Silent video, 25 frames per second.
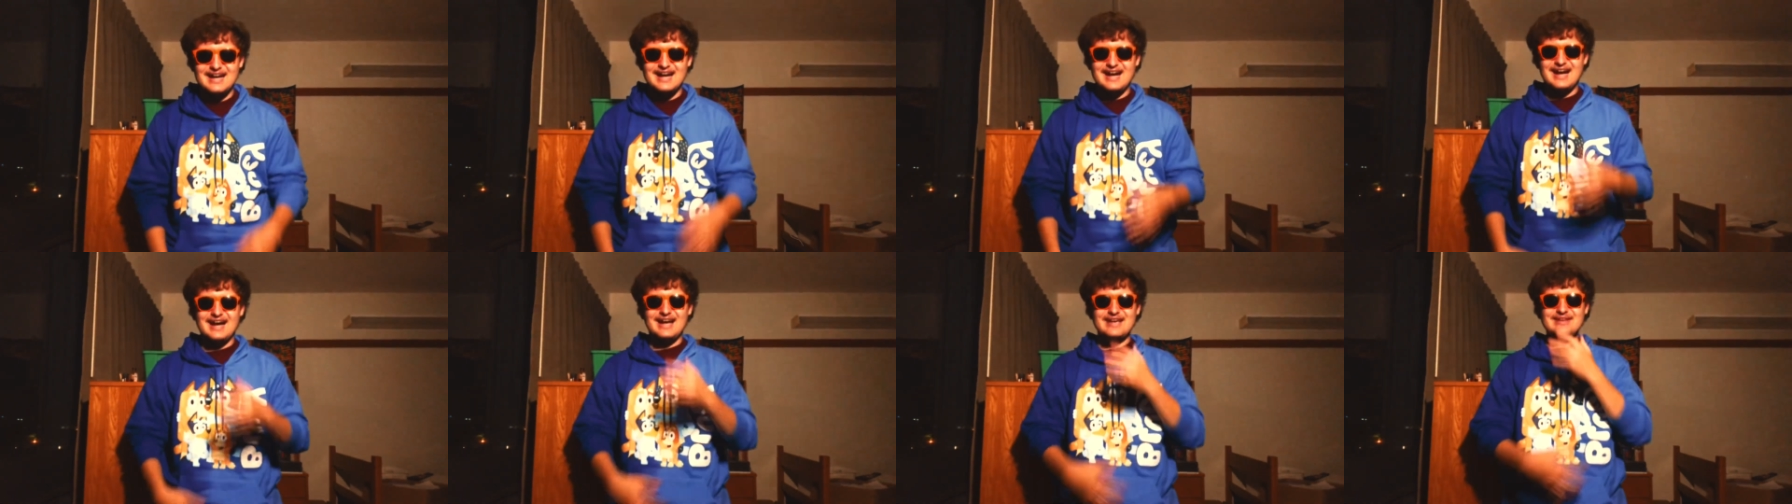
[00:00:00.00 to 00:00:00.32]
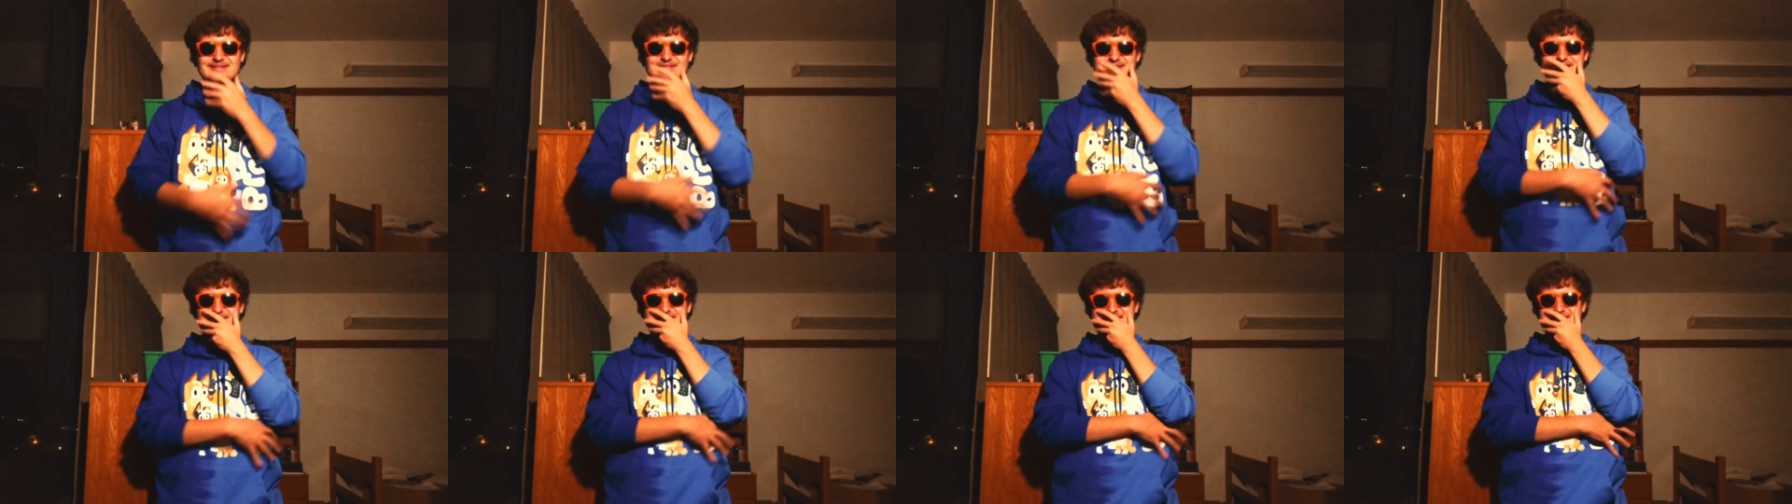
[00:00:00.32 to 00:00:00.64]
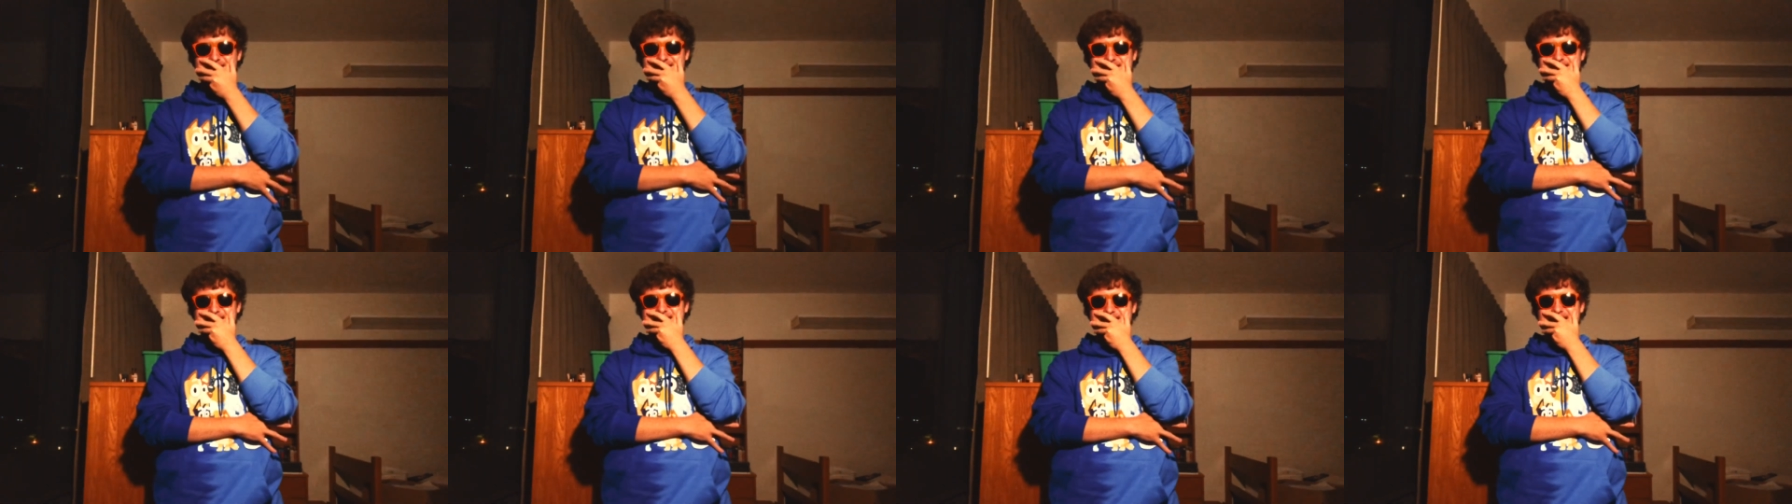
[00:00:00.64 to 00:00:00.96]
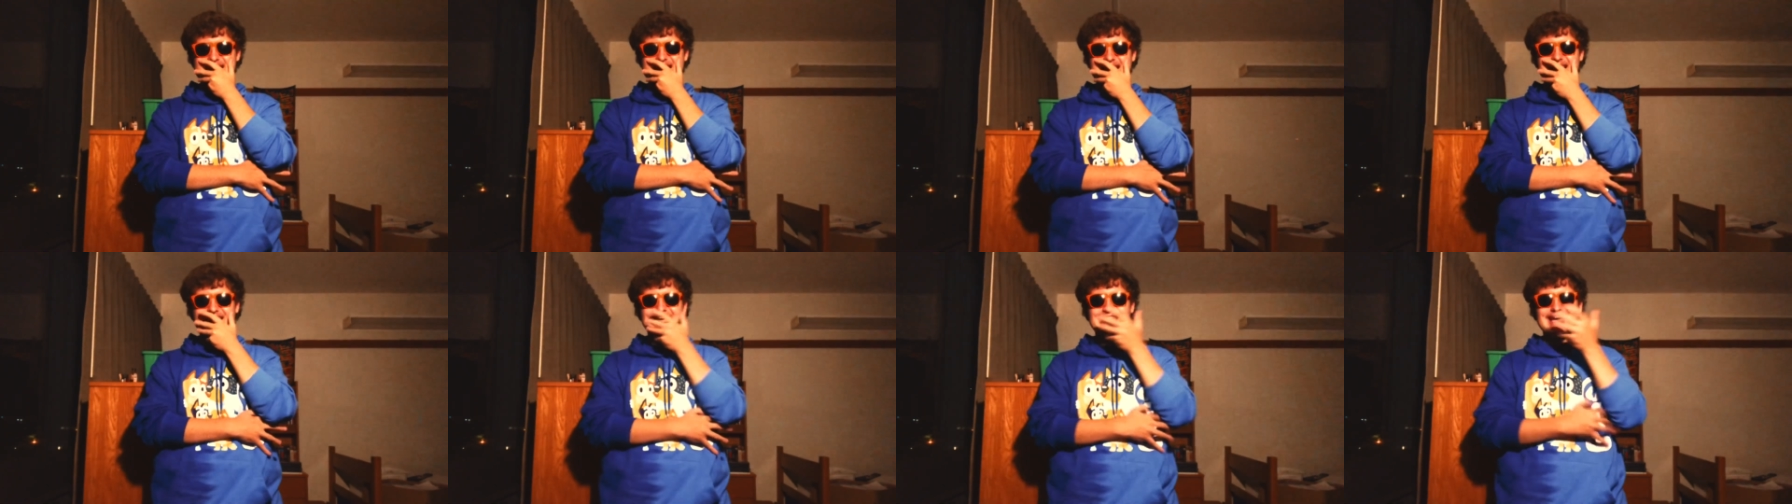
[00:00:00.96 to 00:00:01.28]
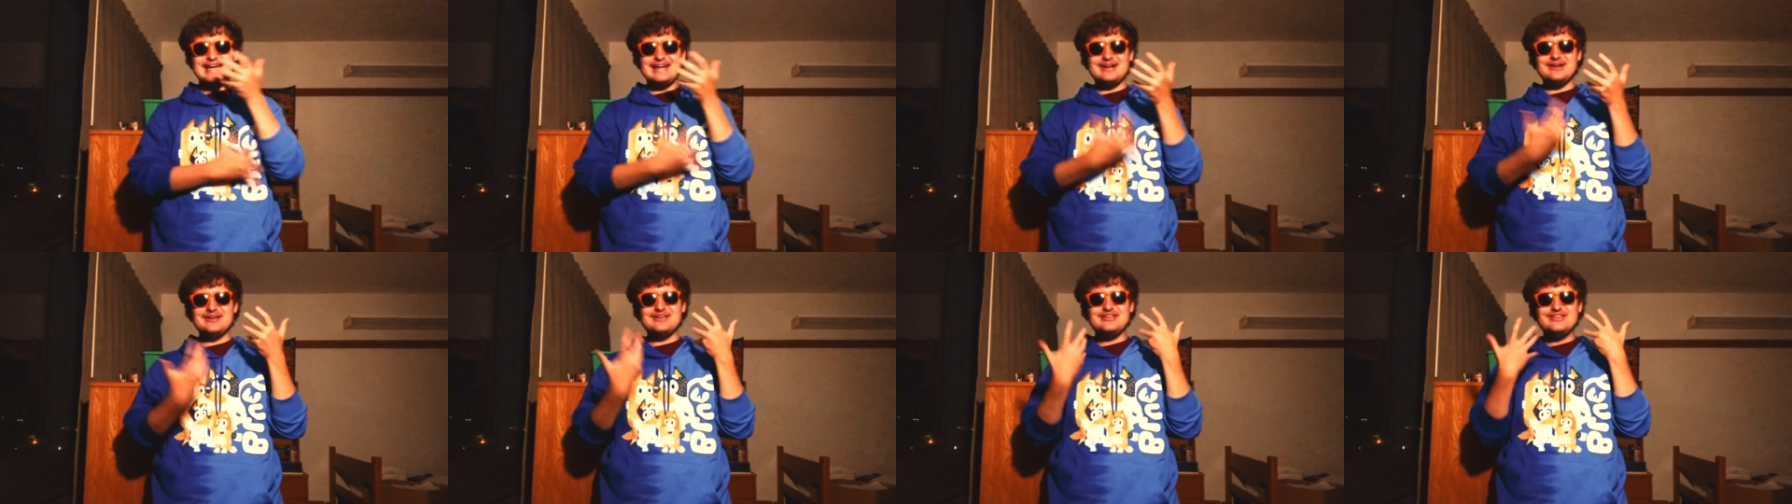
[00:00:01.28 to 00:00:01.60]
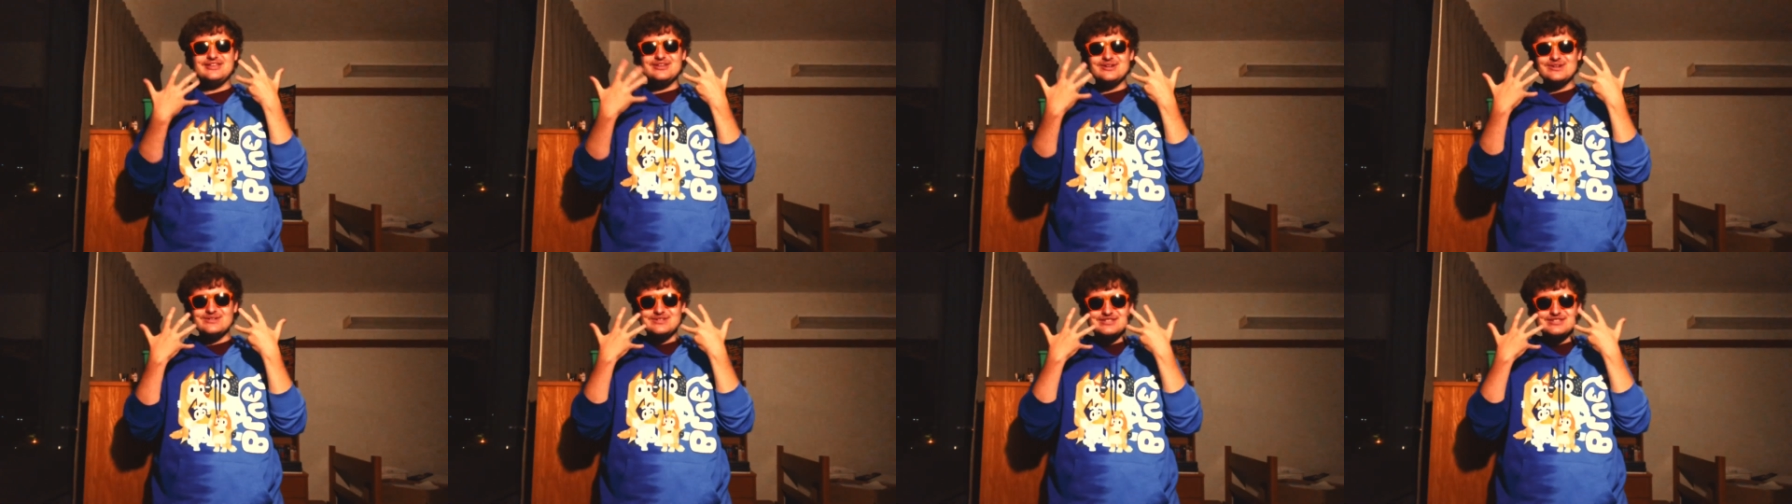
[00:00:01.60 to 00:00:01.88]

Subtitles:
I had a huge